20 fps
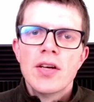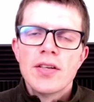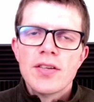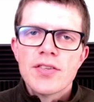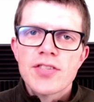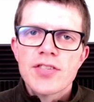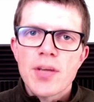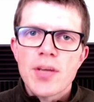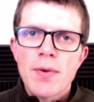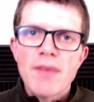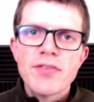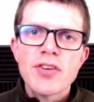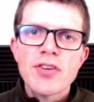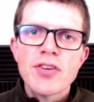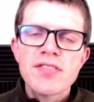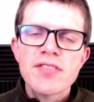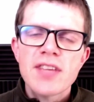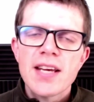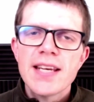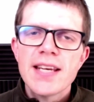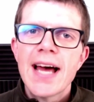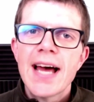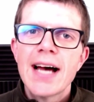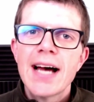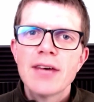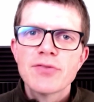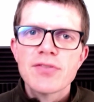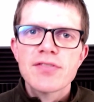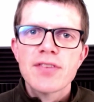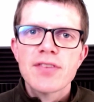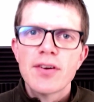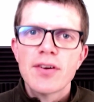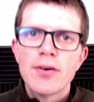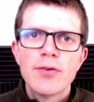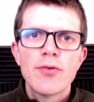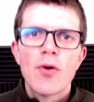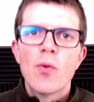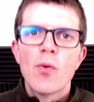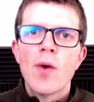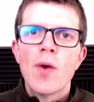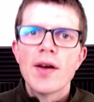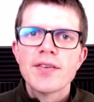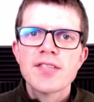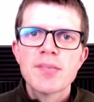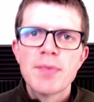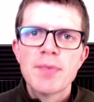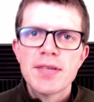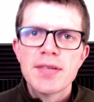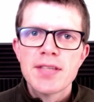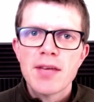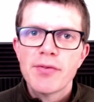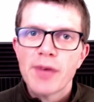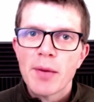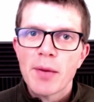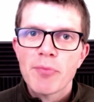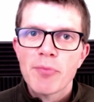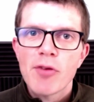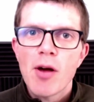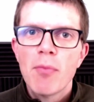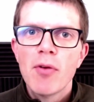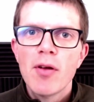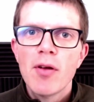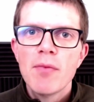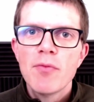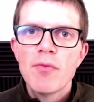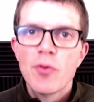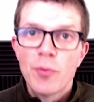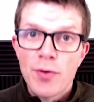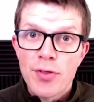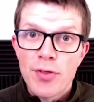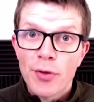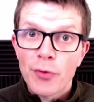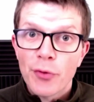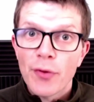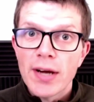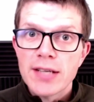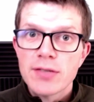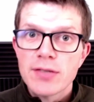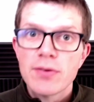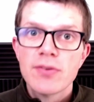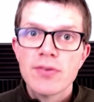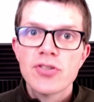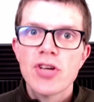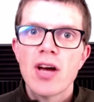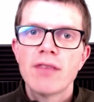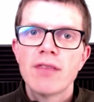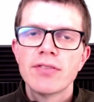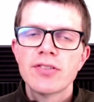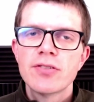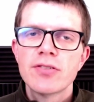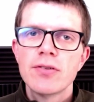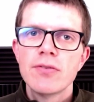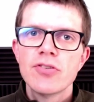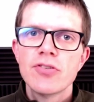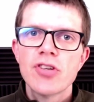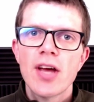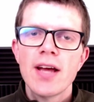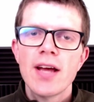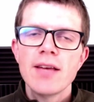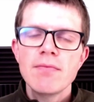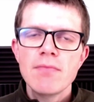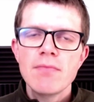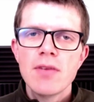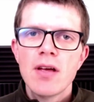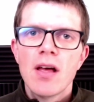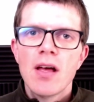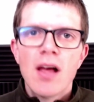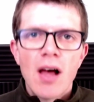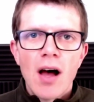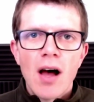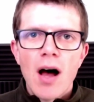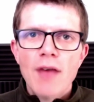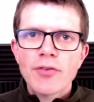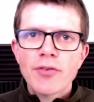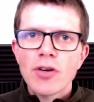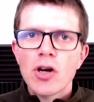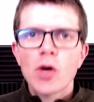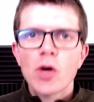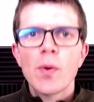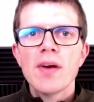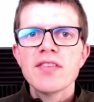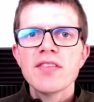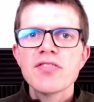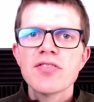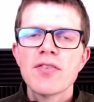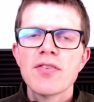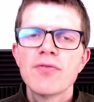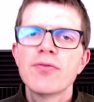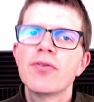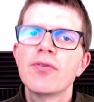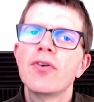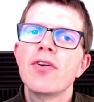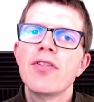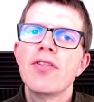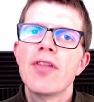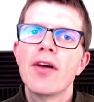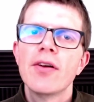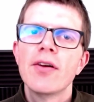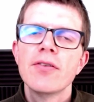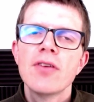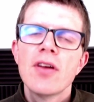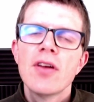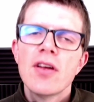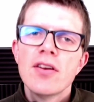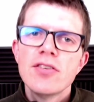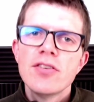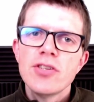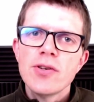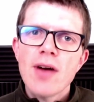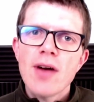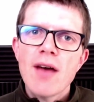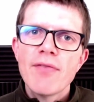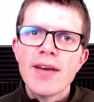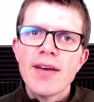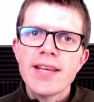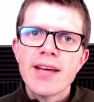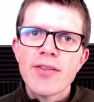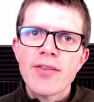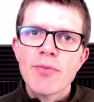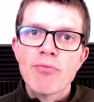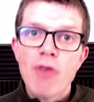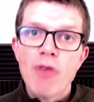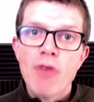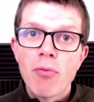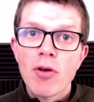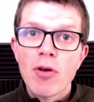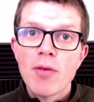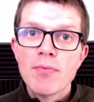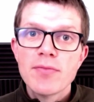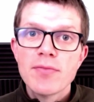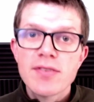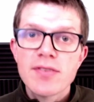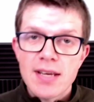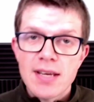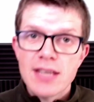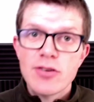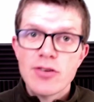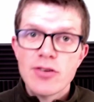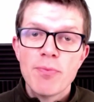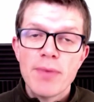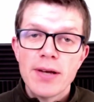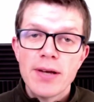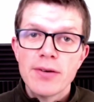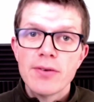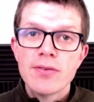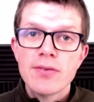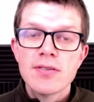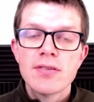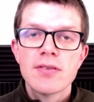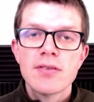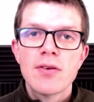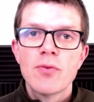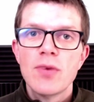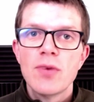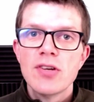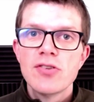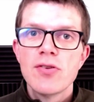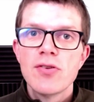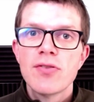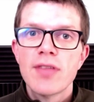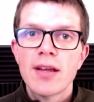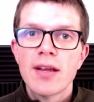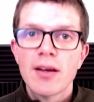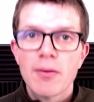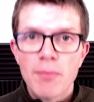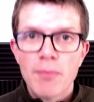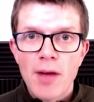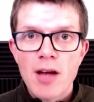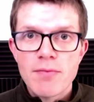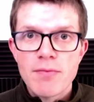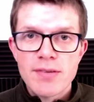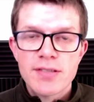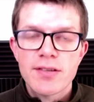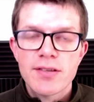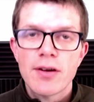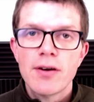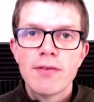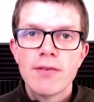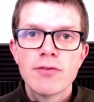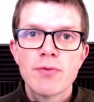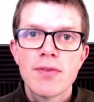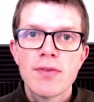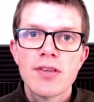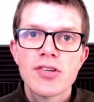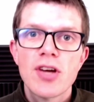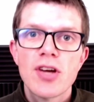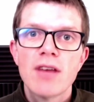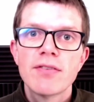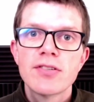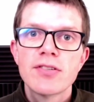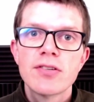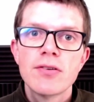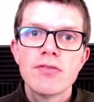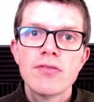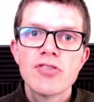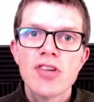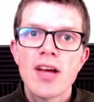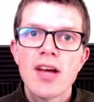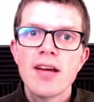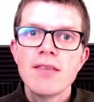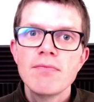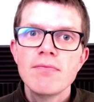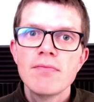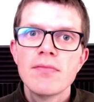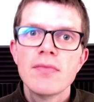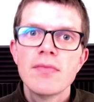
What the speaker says: So we've just seen how to solve one specific problem with the Gradle Java toolchain. I've got a question for you though. Do you have any other problems in your build which you think might be solved with the Java toolchain?